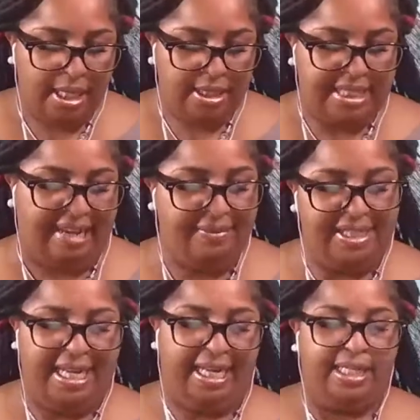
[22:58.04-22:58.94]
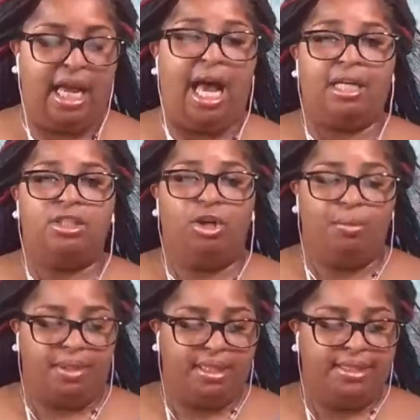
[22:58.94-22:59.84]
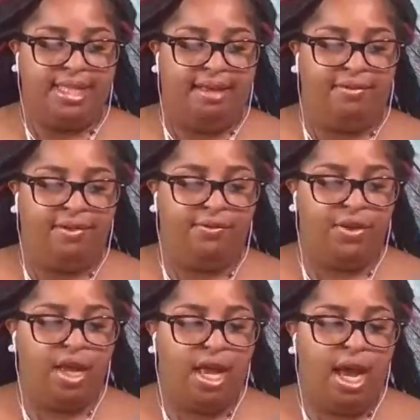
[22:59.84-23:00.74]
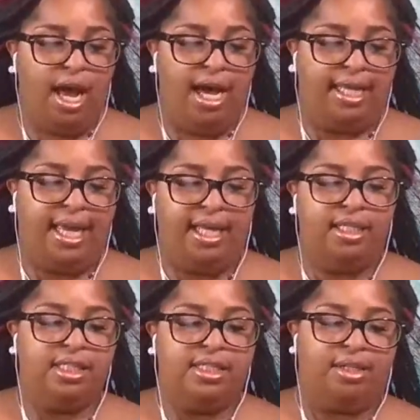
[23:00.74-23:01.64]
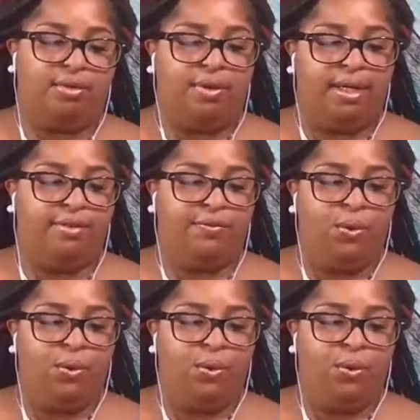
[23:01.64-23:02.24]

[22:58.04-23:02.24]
save the date, October the 7th. Candidates that are running